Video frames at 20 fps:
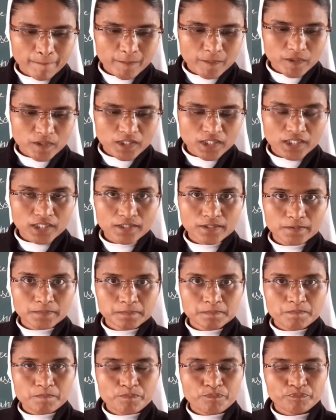Okay.
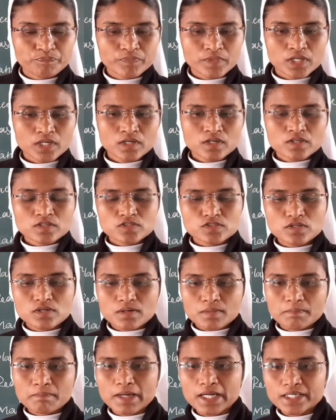So,
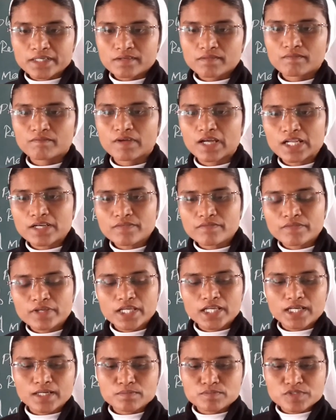but when
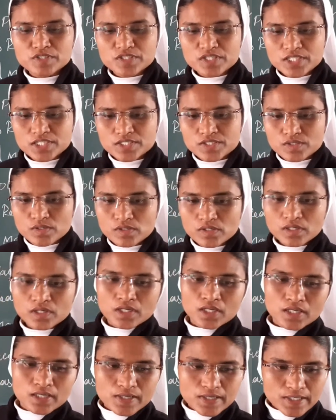we come to these
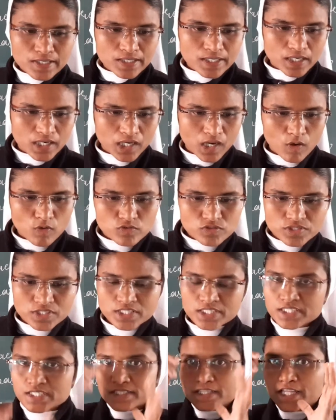
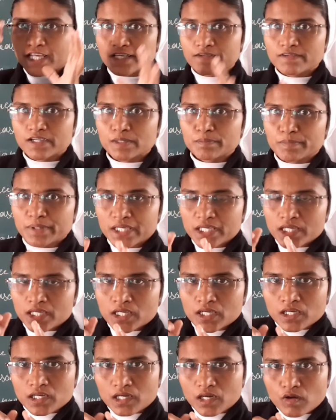clauses, there will
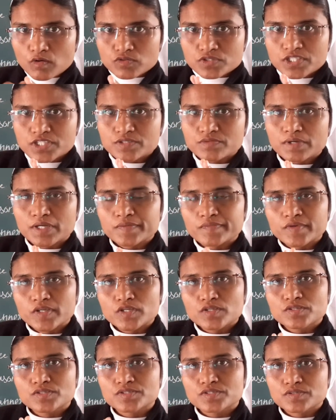be clauses when
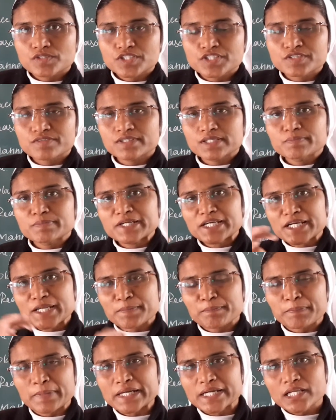it will
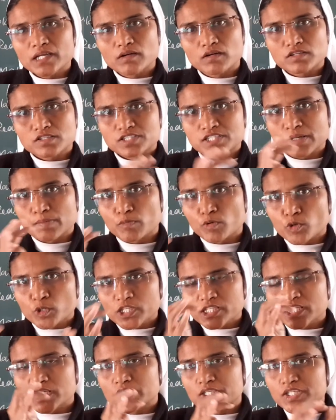be depending on
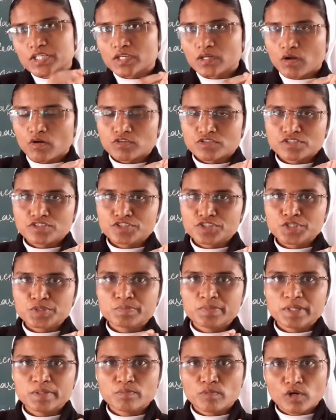subordinating clauses
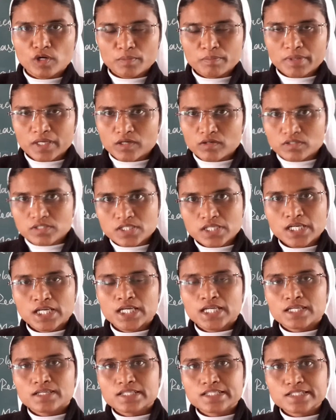should be more because
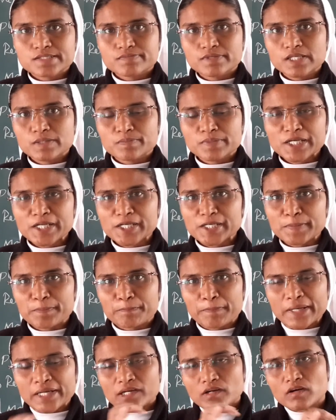it will
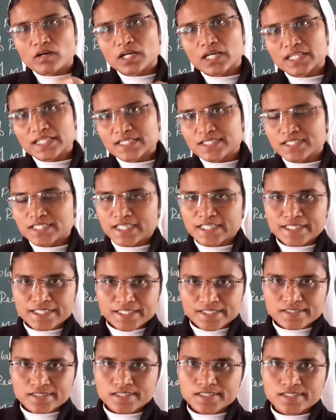be depend on other
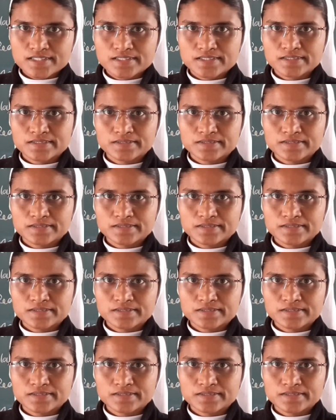sentence.